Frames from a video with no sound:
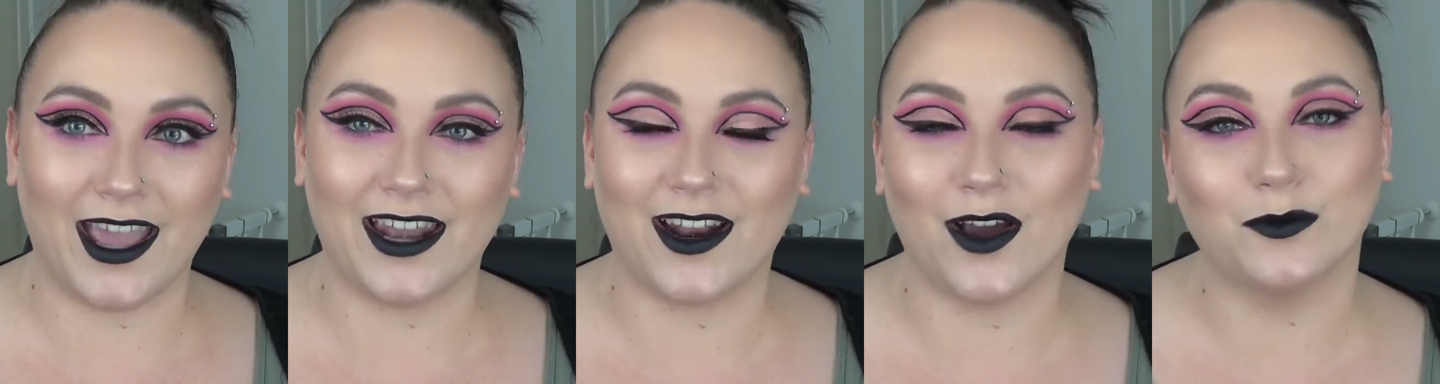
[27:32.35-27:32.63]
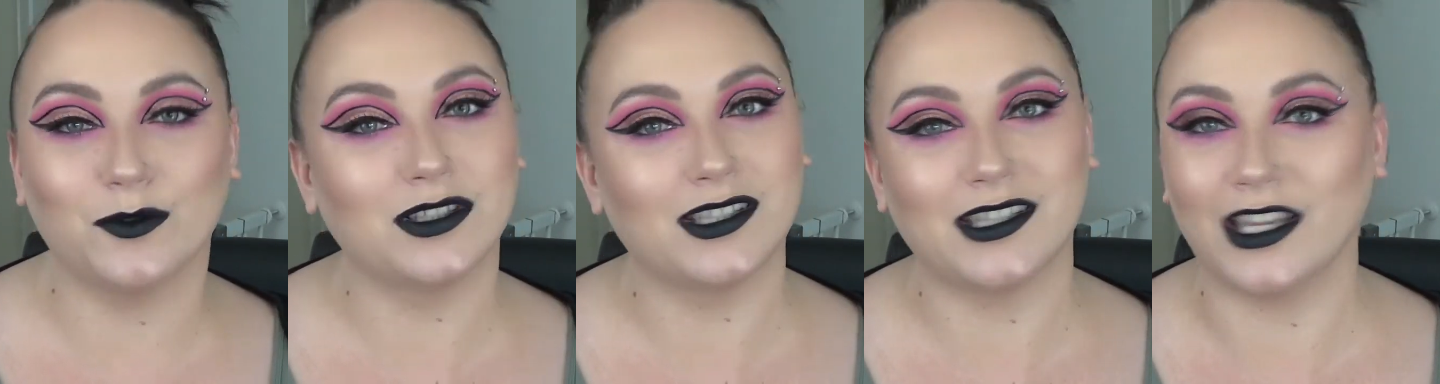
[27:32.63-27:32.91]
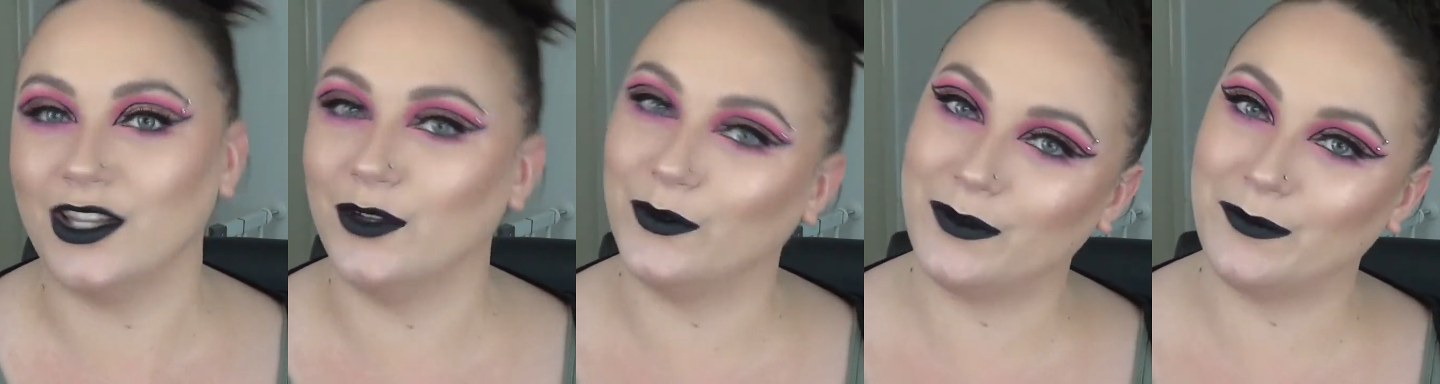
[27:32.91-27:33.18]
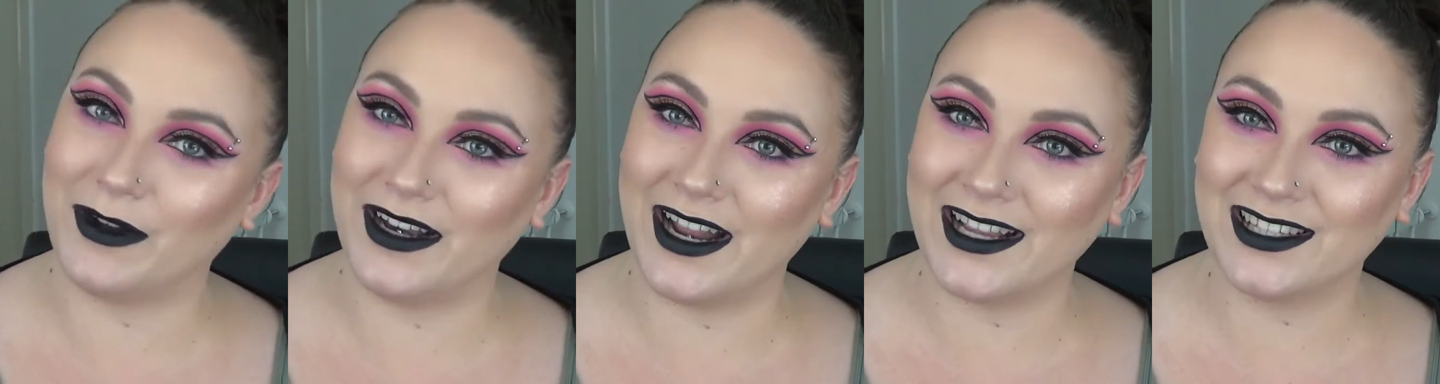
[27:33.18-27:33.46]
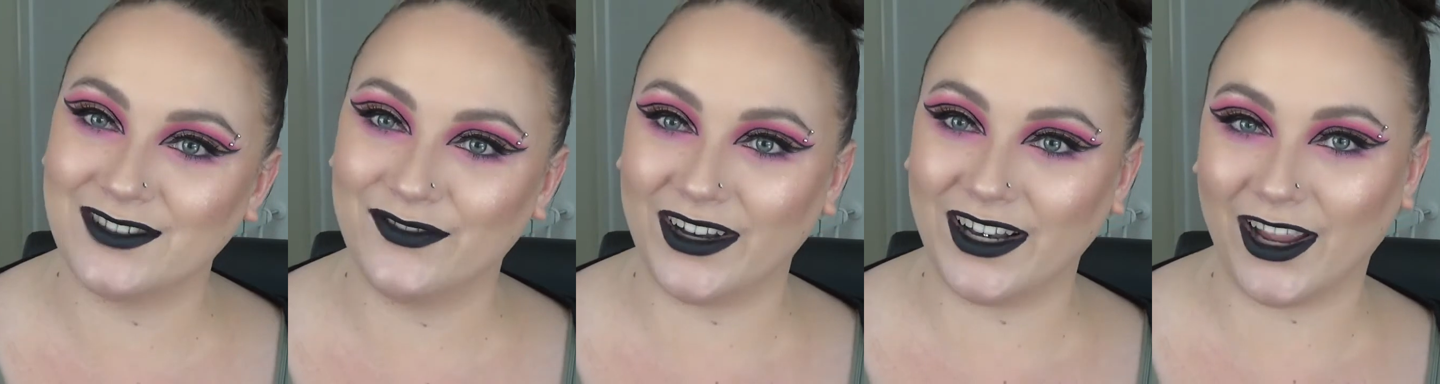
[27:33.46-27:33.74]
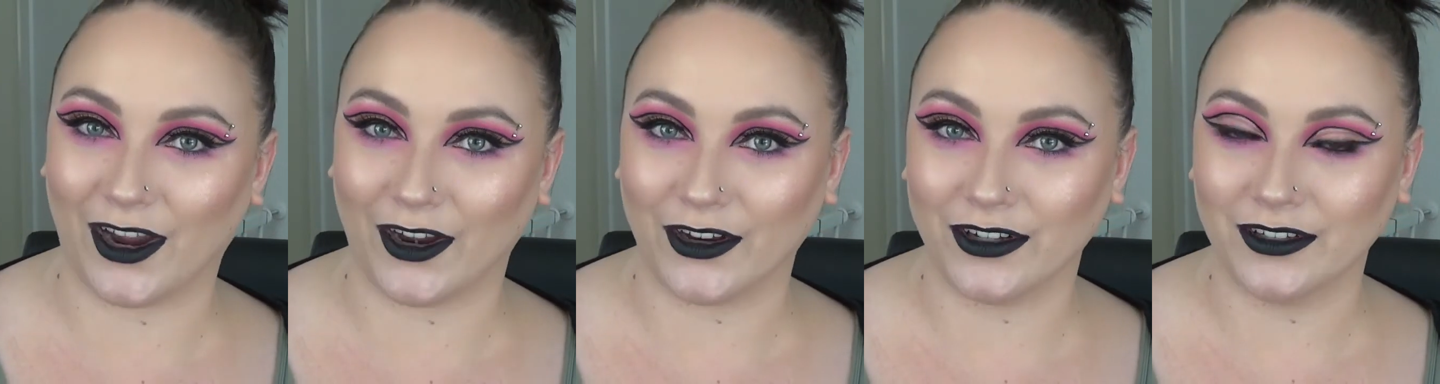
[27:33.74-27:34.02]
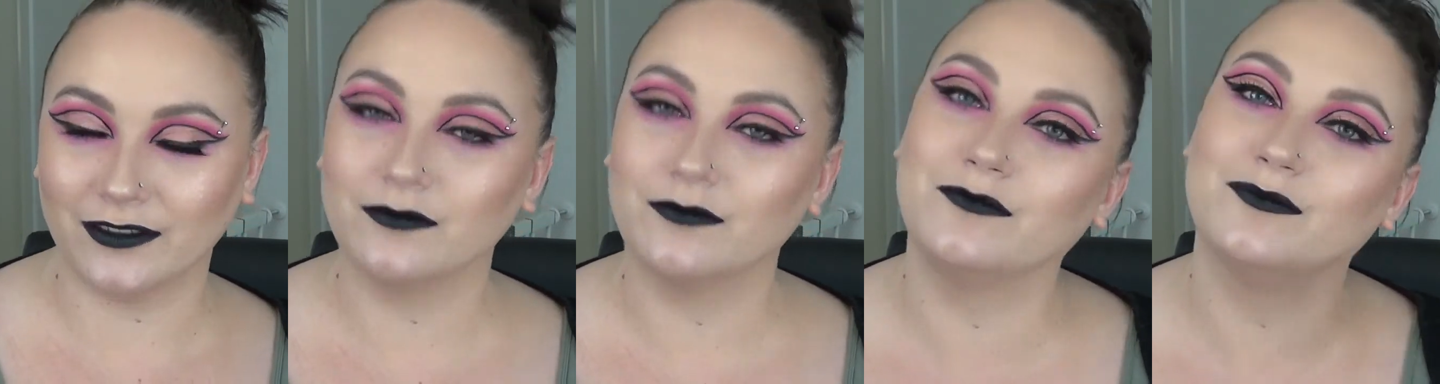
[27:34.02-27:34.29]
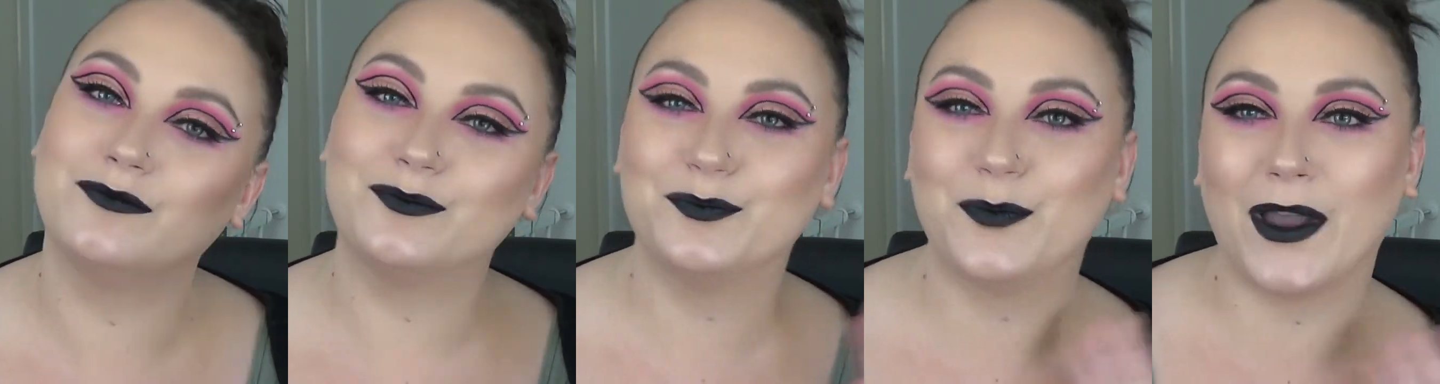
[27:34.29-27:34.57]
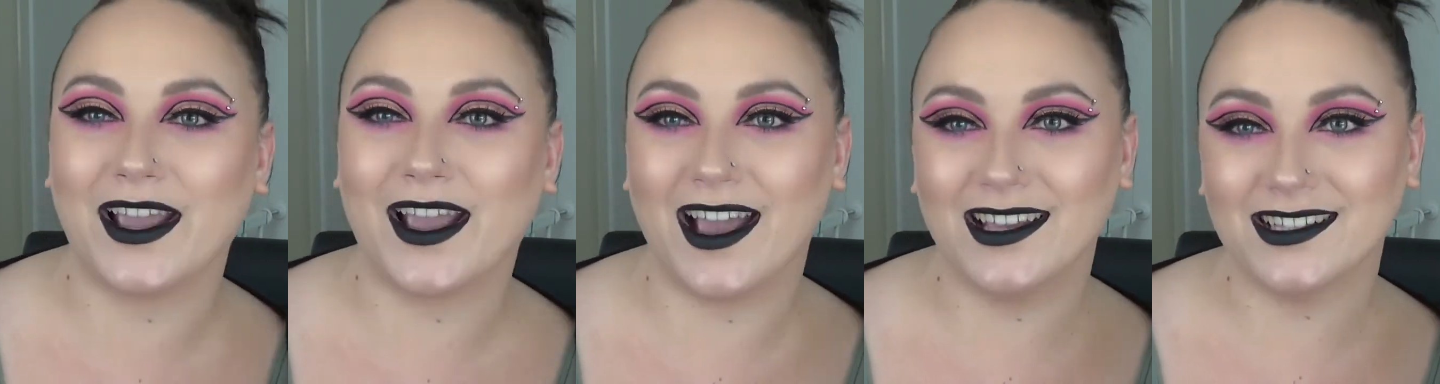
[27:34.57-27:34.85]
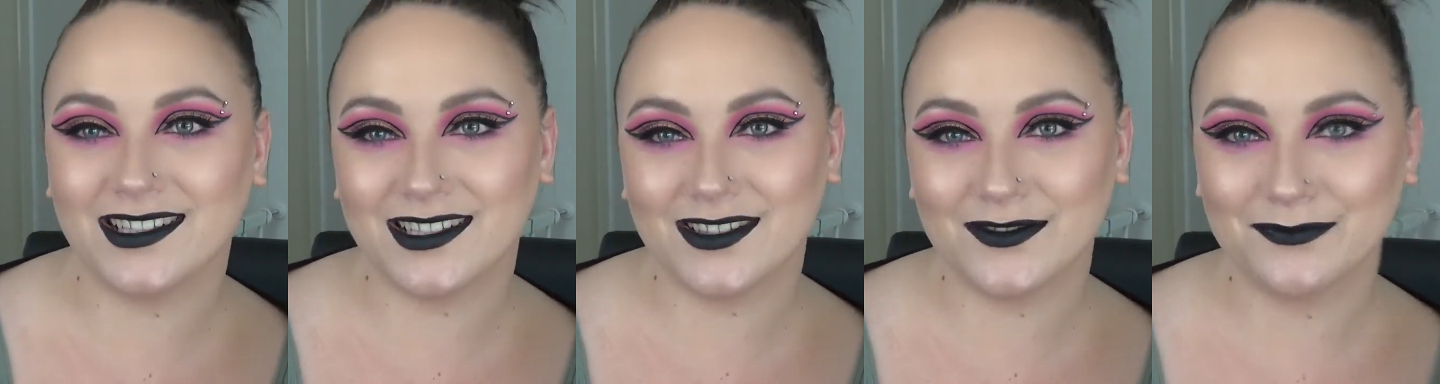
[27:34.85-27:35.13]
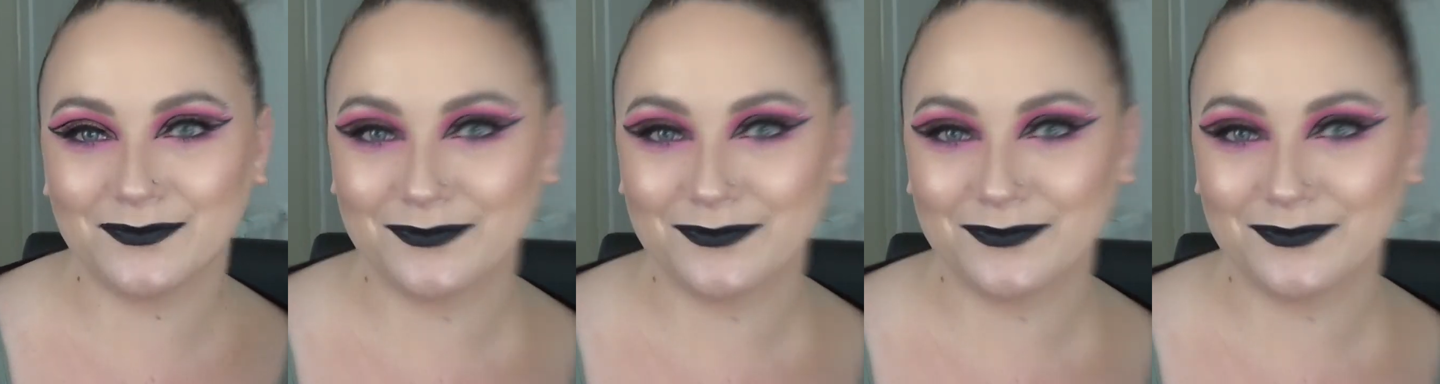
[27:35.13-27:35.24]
and I will see you in my next video. Bye guys.